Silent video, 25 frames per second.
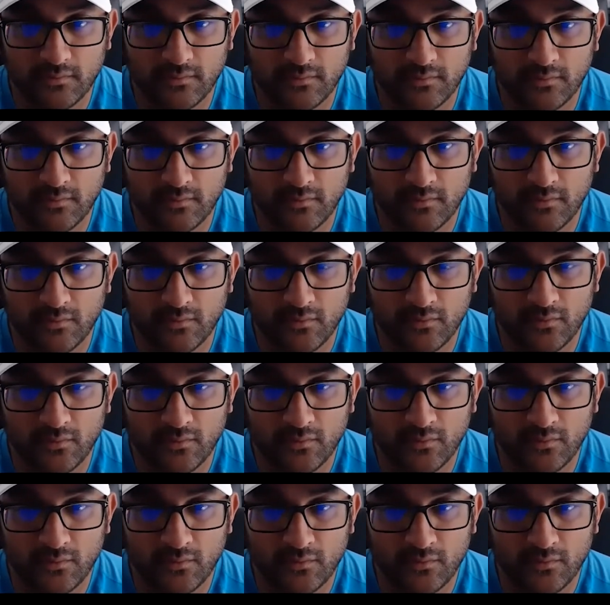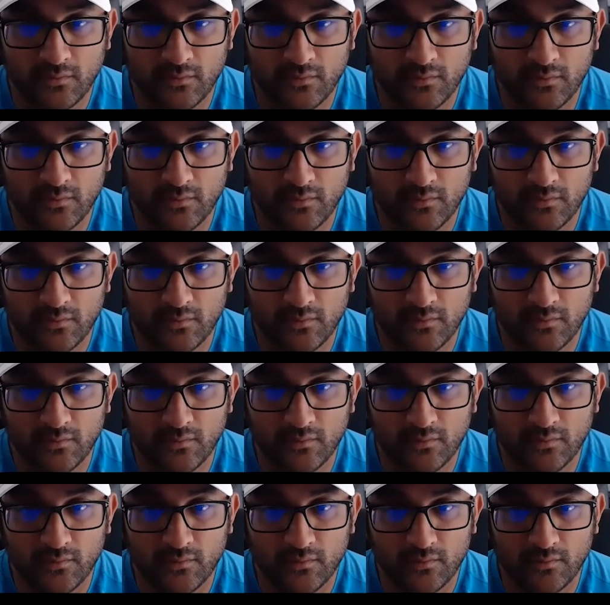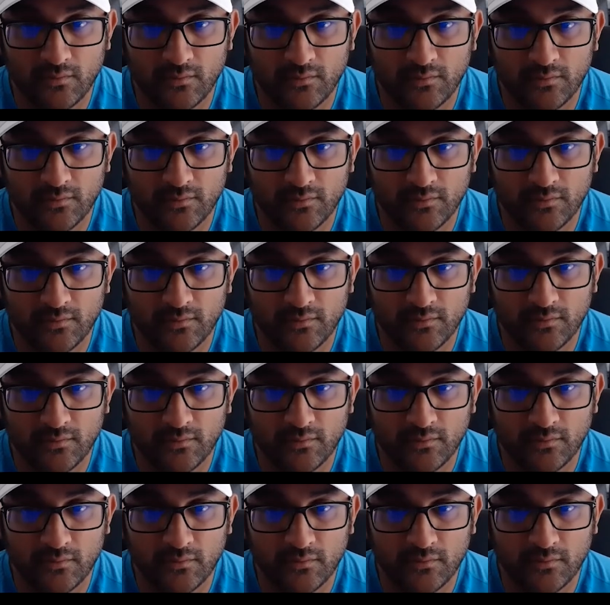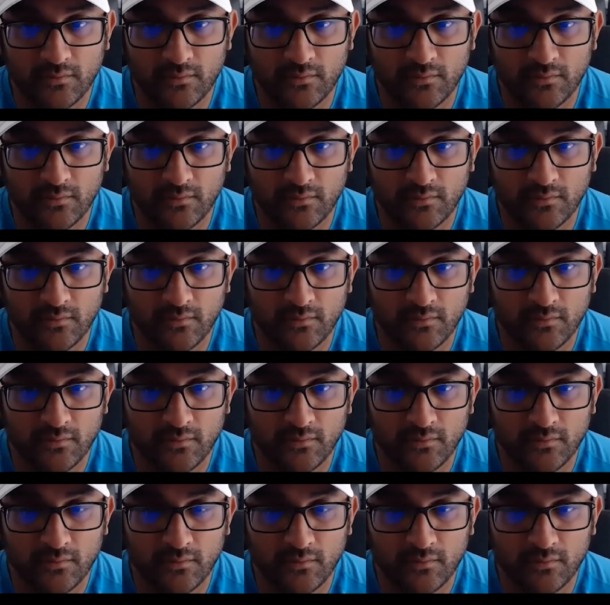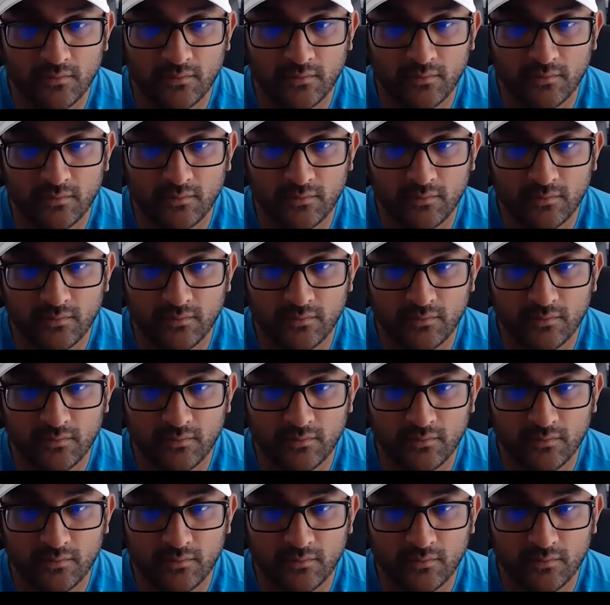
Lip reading: (silent)